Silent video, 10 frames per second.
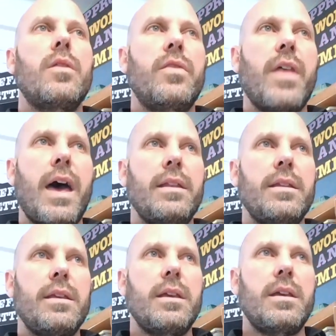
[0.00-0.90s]
that
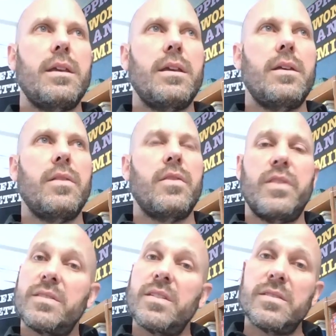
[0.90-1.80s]

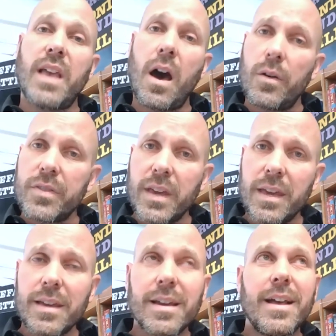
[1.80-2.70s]
this is
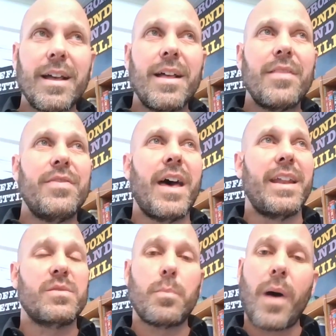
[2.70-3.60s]
healthy, that
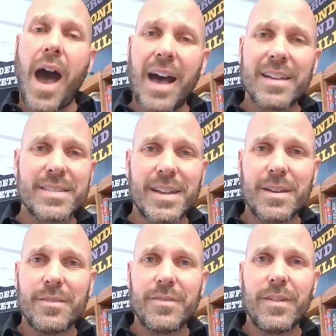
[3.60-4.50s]
it's
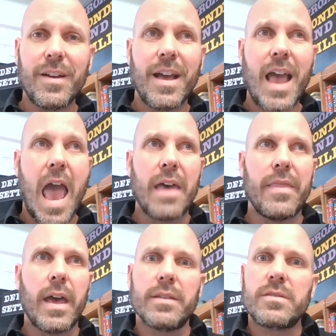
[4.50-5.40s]
positive, and
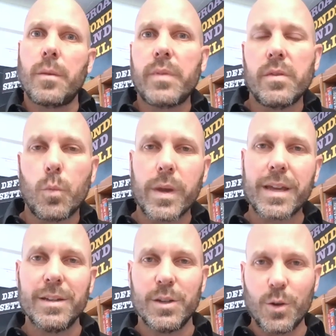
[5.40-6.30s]
that it's something that we
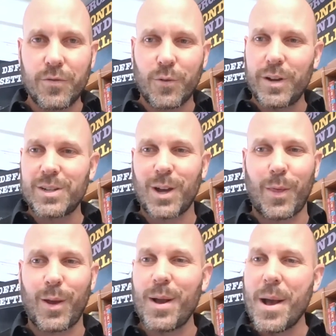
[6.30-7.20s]
can do for each
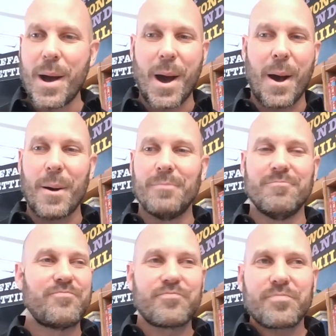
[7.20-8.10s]
other.
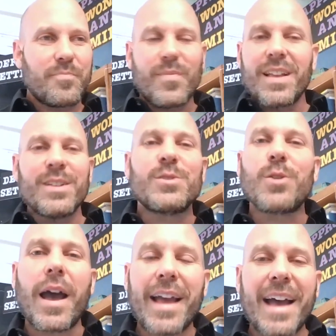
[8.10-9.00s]
So
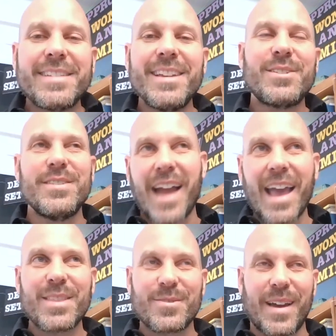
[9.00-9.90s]
I teach
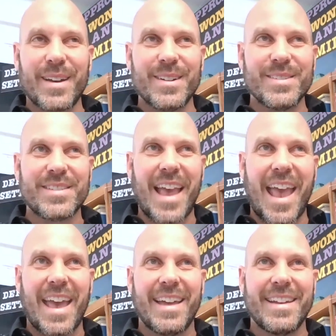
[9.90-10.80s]
9th graders,
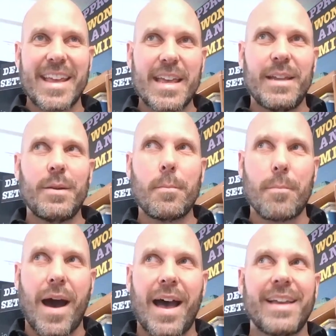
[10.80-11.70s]
and in
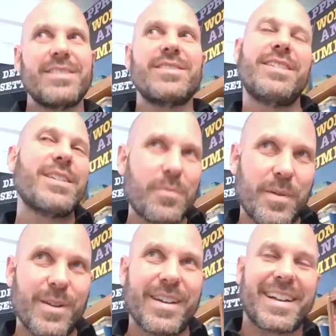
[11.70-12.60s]
my 6th
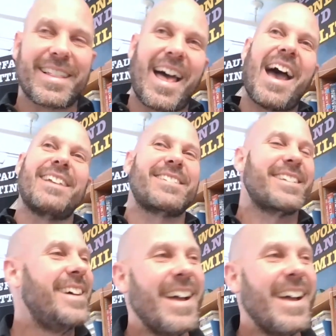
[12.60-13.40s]
period class,